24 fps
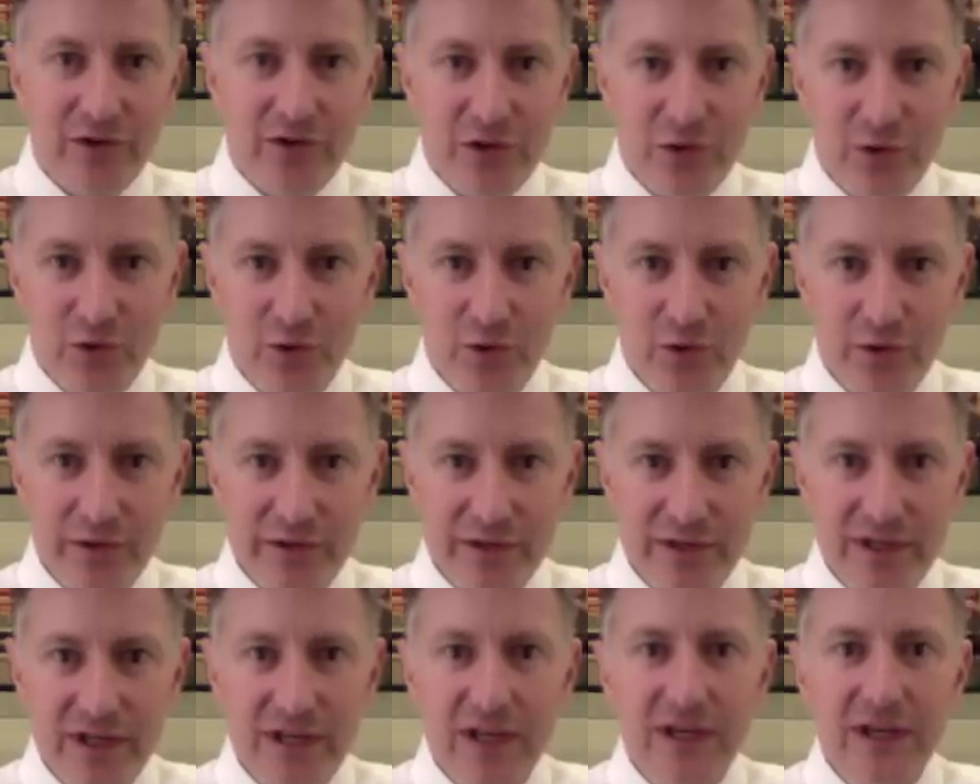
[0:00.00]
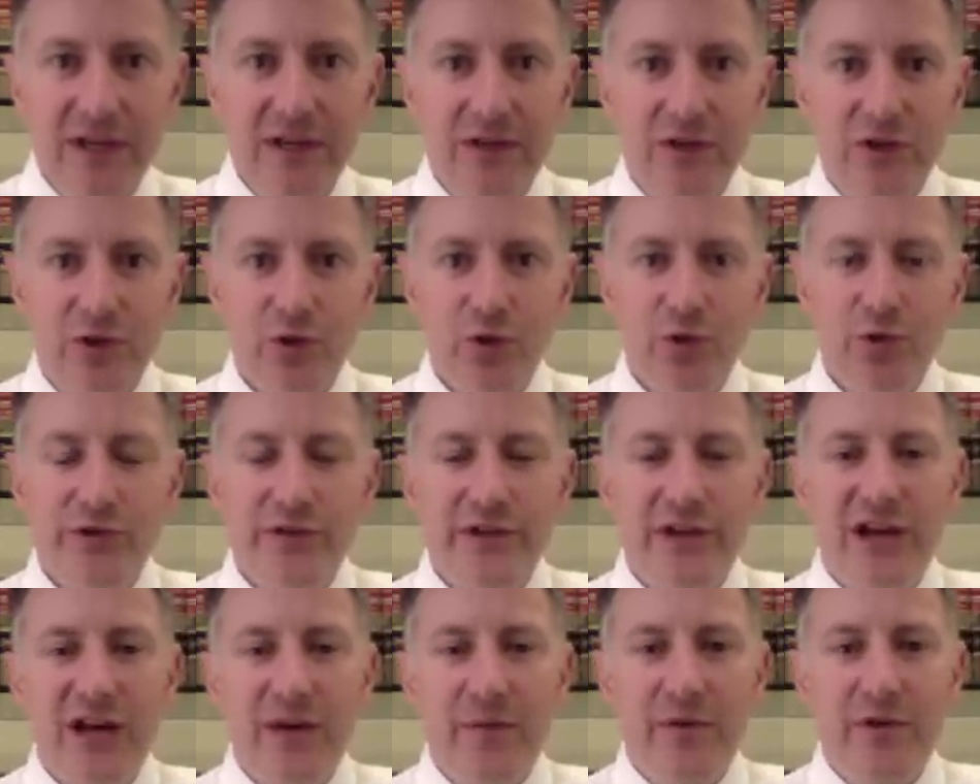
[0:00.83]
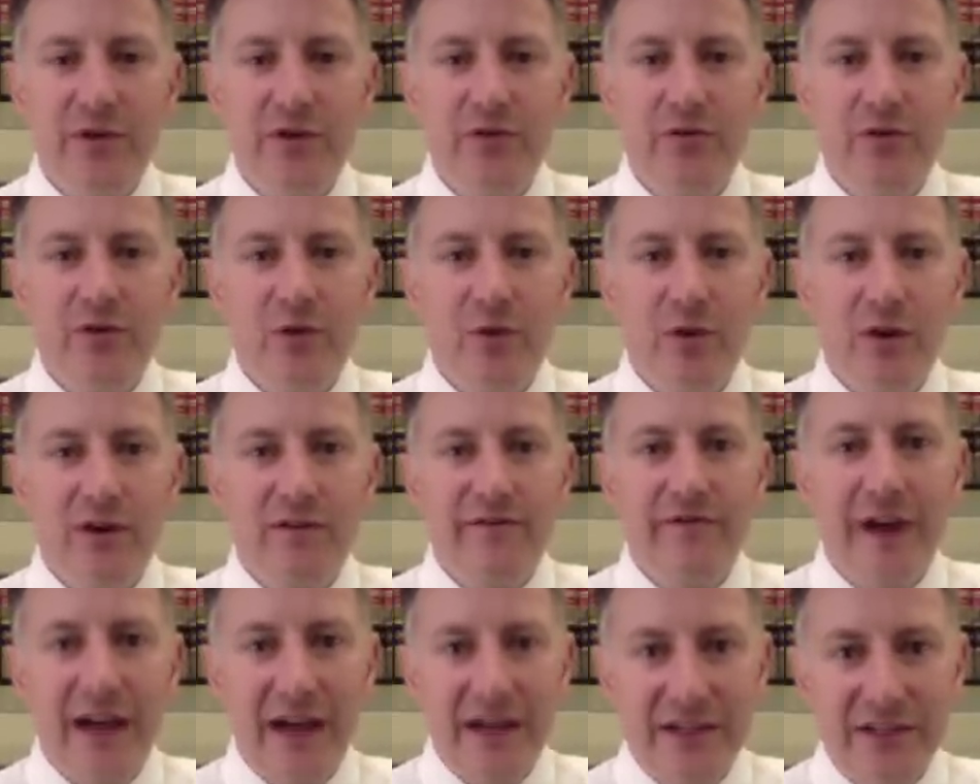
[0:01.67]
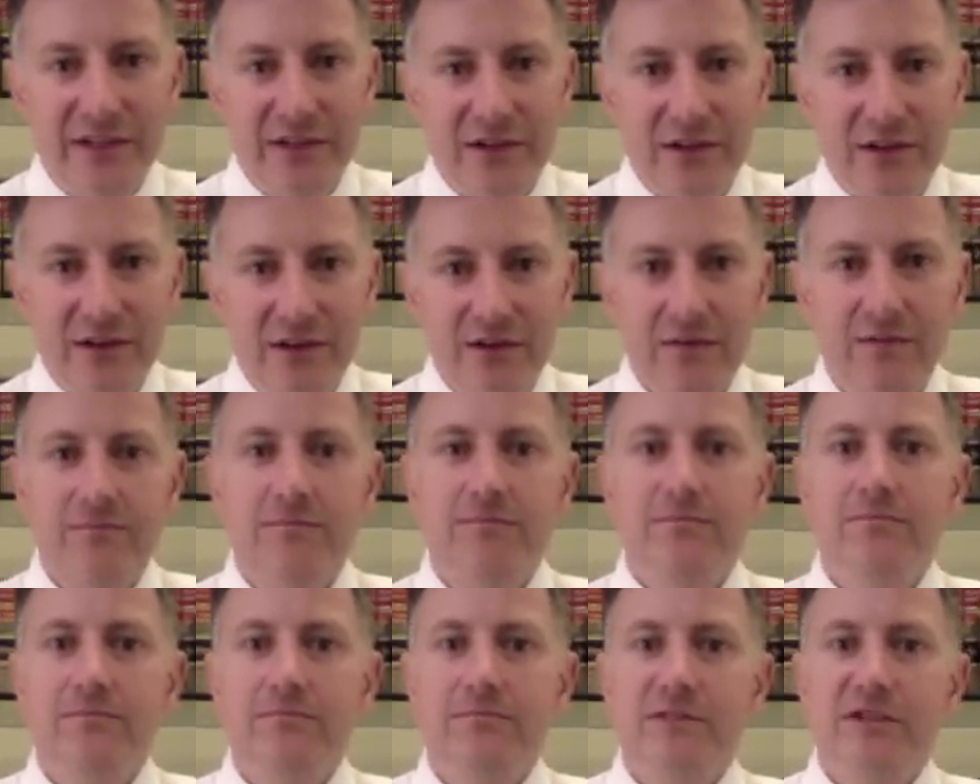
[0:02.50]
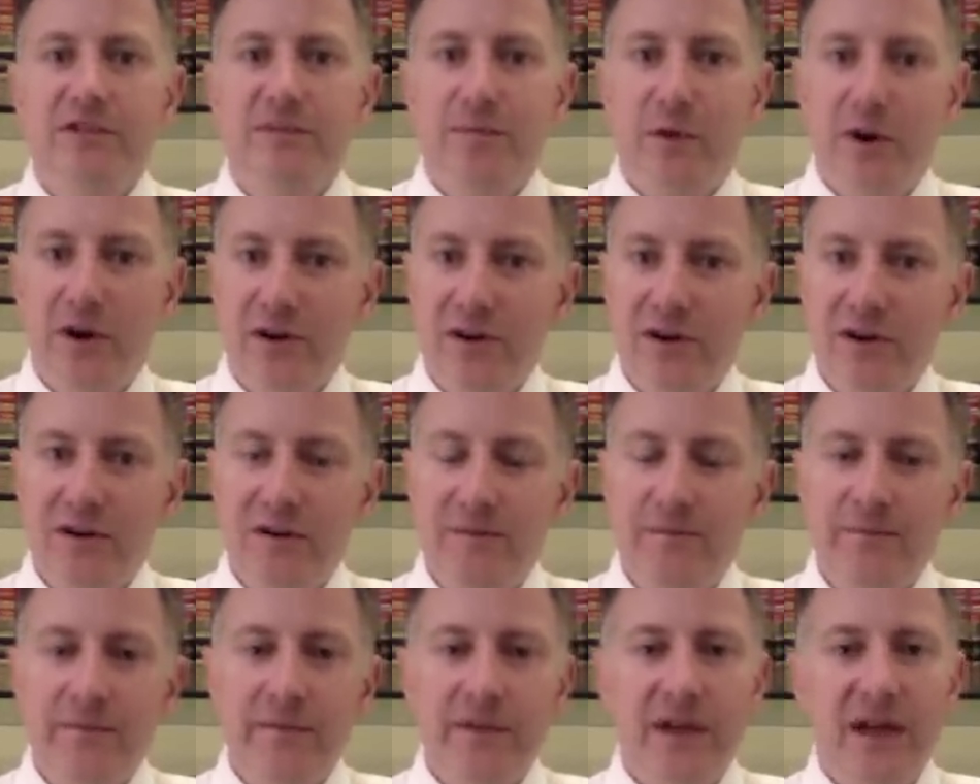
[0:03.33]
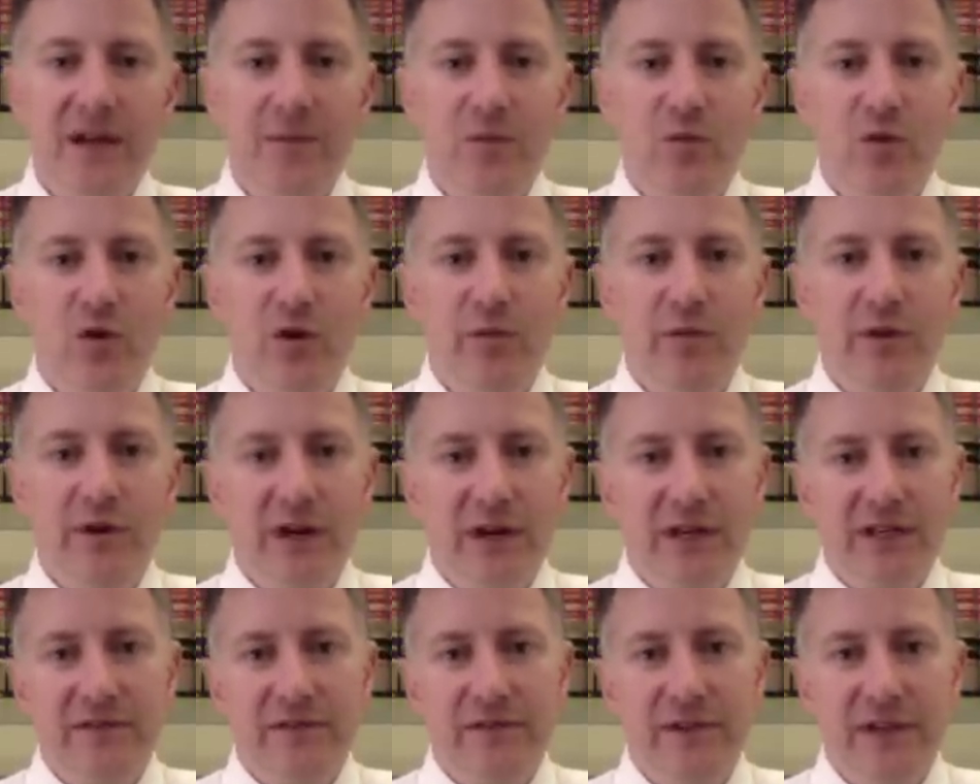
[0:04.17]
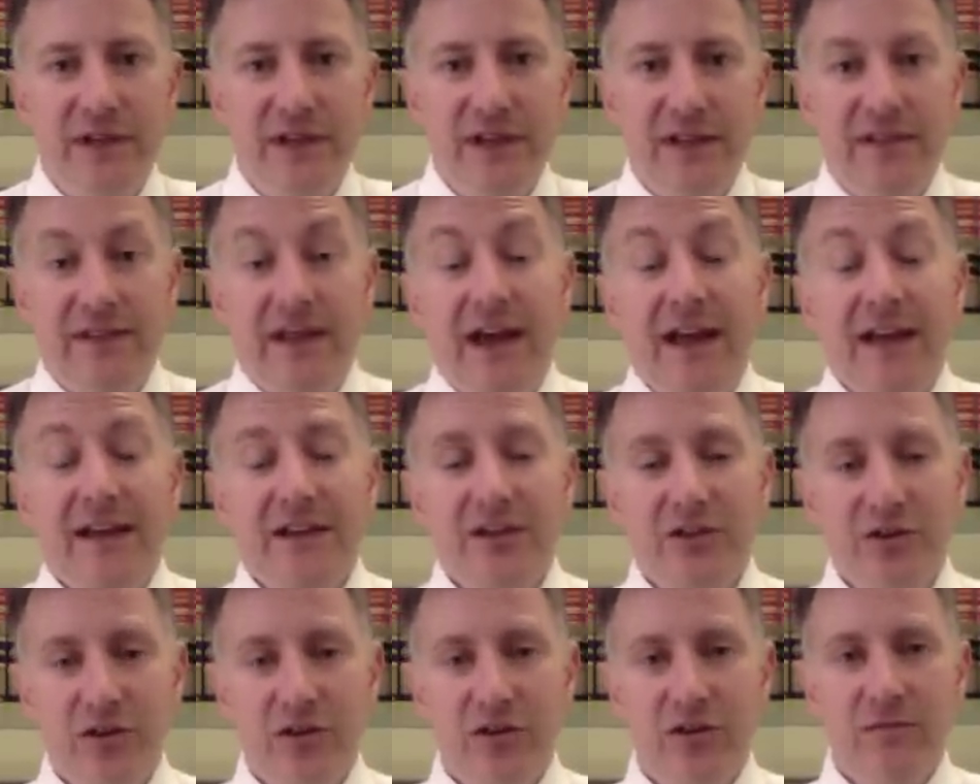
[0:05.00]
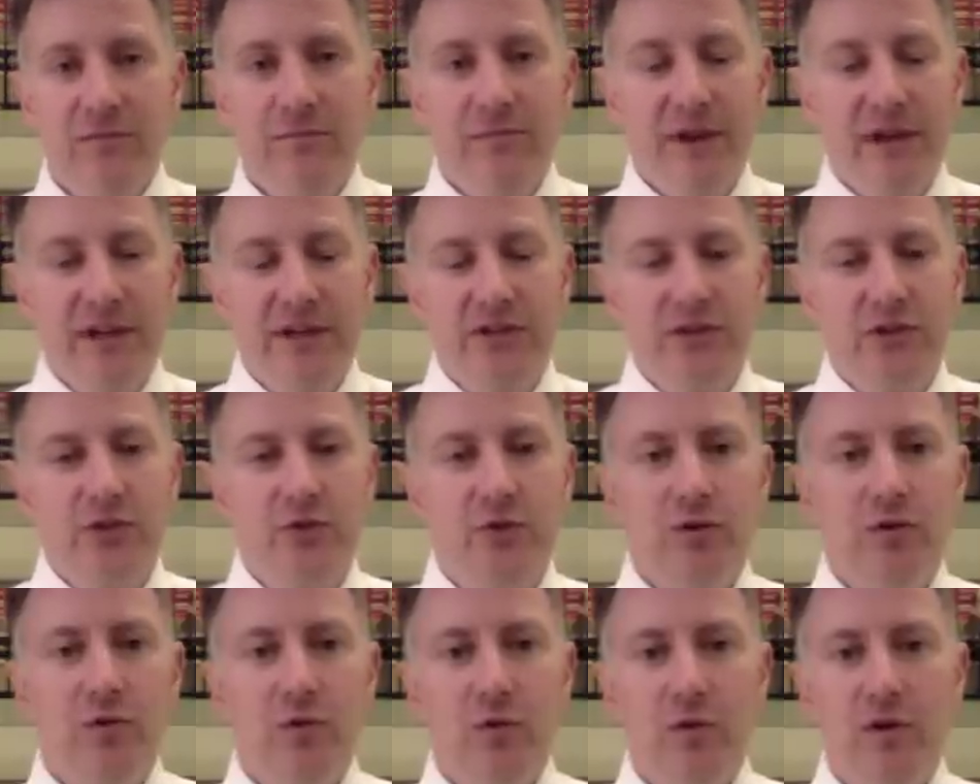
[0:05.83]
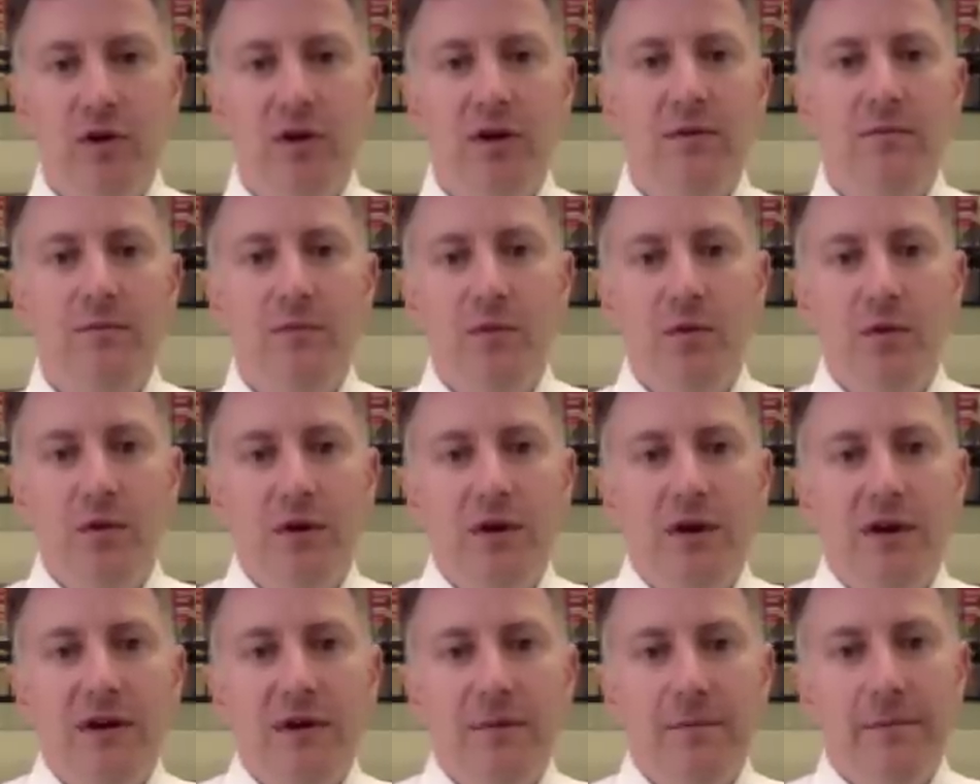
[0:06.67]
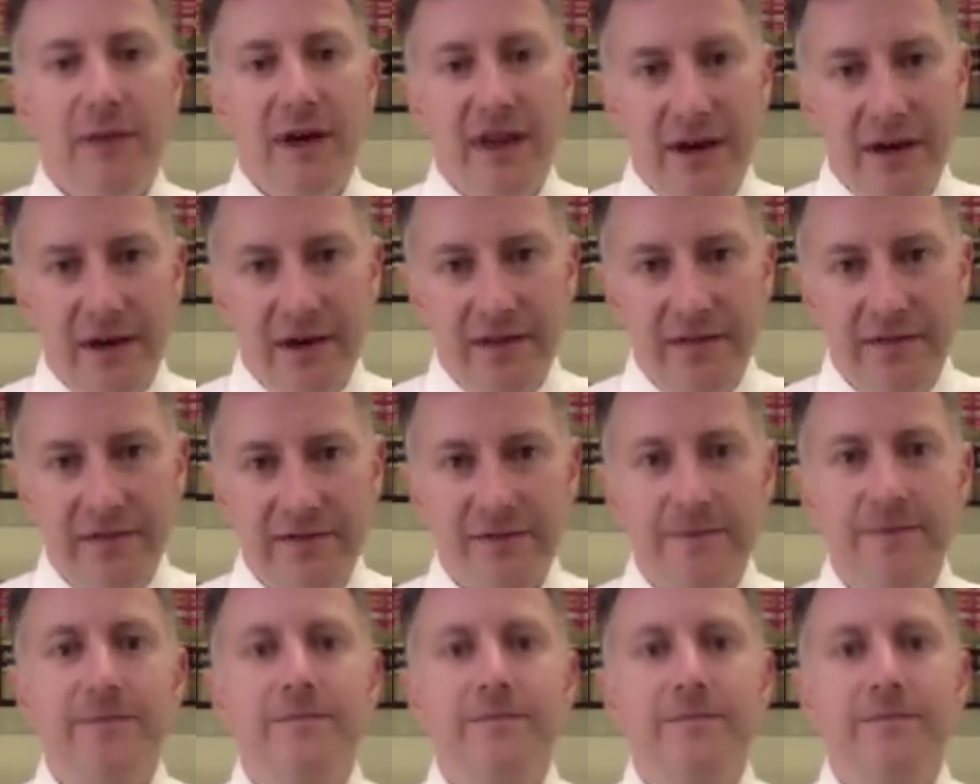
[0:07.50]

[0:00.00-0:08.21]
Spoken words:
tools. Tools that help you do your work faster, smarter, and more productively. That in turn makes your work more competitive.